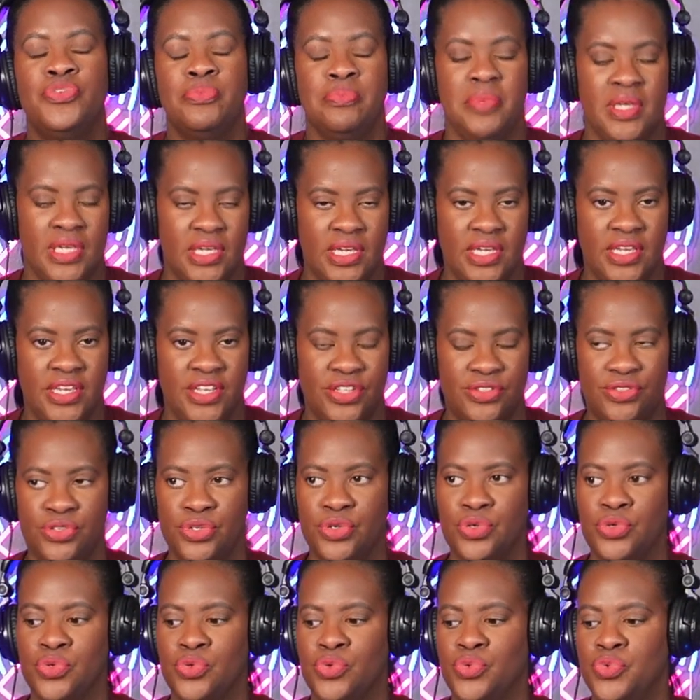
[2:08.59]
me
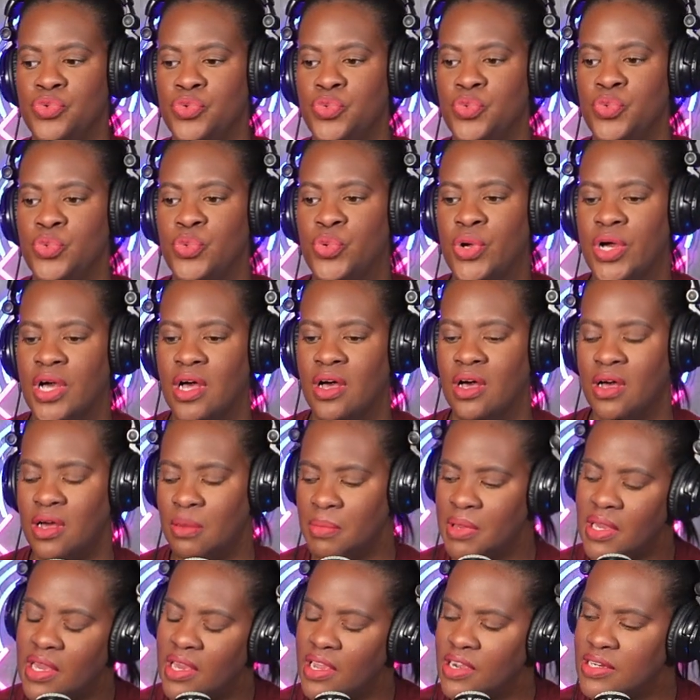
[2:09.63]
to come
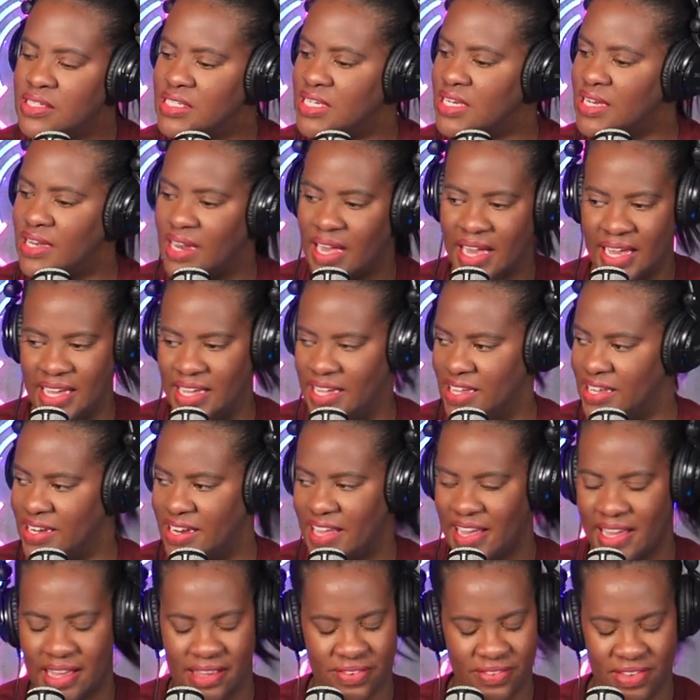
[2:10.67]
here tonight and
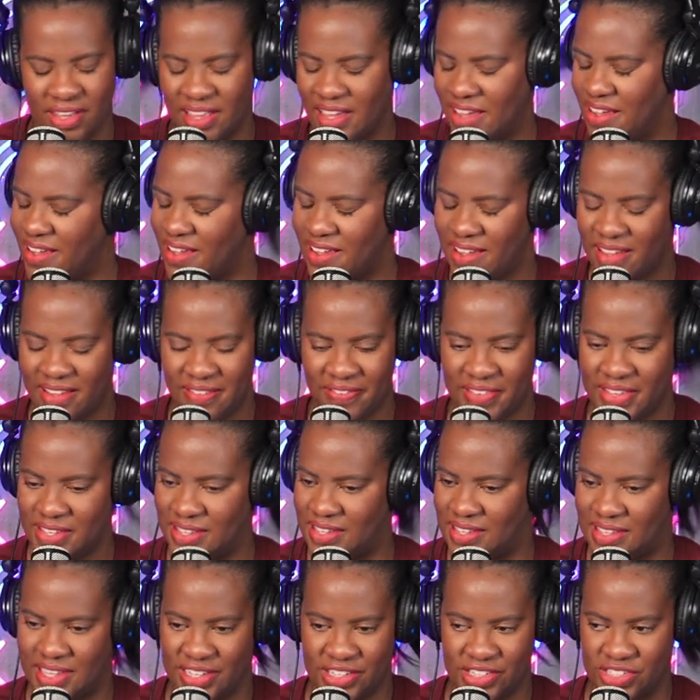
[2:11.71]
have a
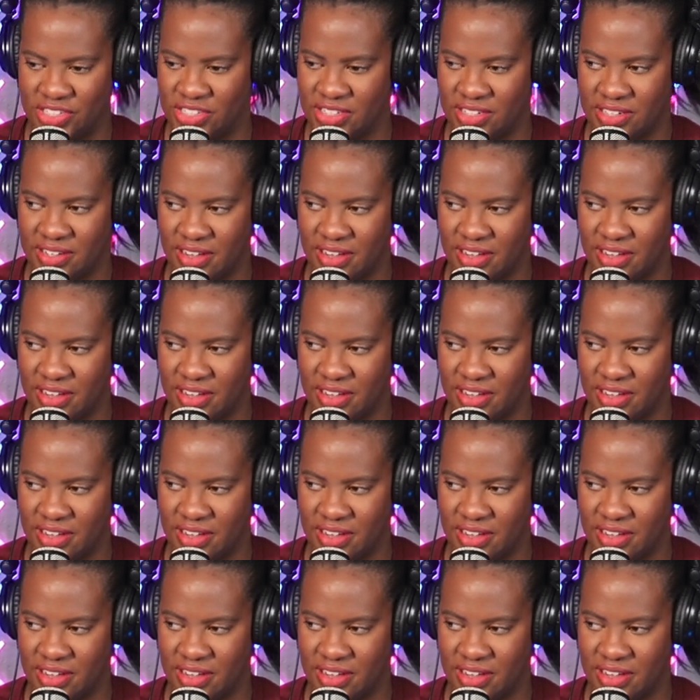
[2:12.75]
conversation